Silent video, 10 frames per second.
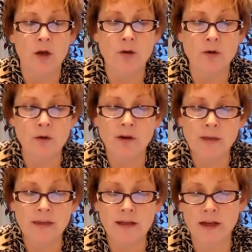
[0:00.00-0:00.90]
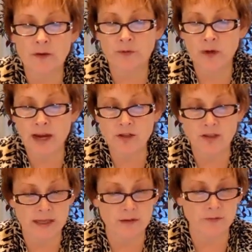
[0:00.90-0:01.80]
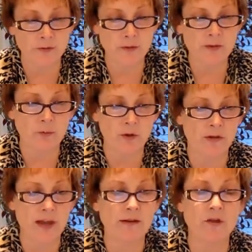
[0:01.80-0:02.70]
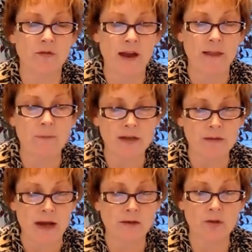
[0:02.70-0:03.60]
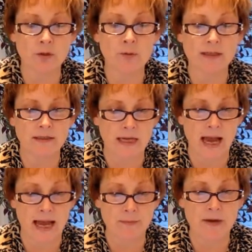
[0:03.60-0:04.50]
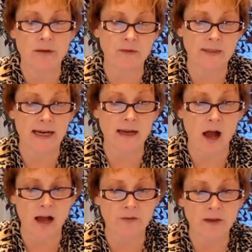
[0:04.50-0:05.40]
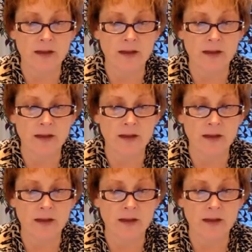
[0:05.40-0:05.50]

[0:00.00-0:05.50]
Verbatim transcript: Normally, a fresh set of roots will then develop in about two weeks' time, and it will take off,